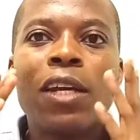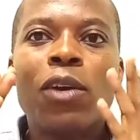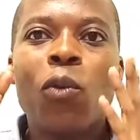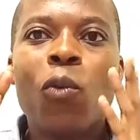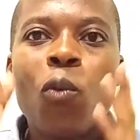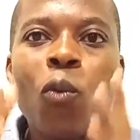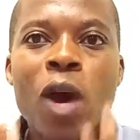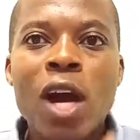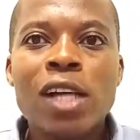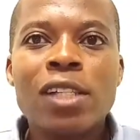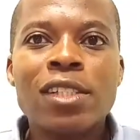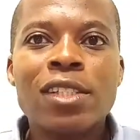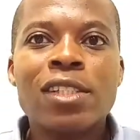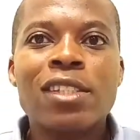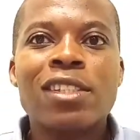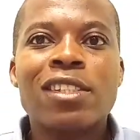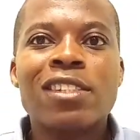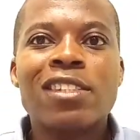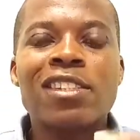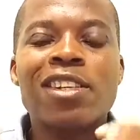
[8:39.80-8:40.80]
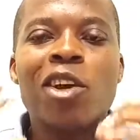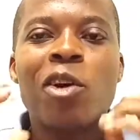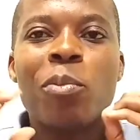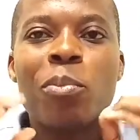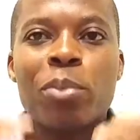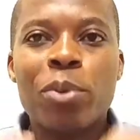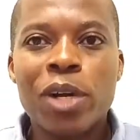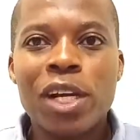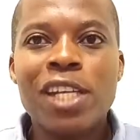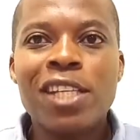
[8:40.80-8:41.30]
the once
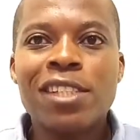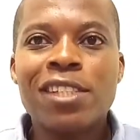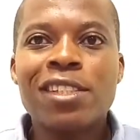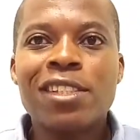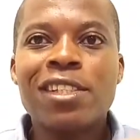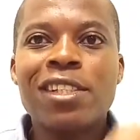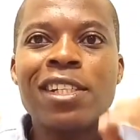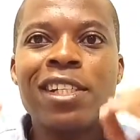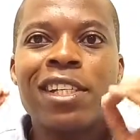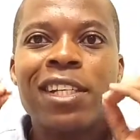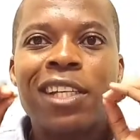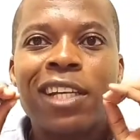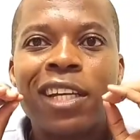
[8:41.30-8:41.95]
praised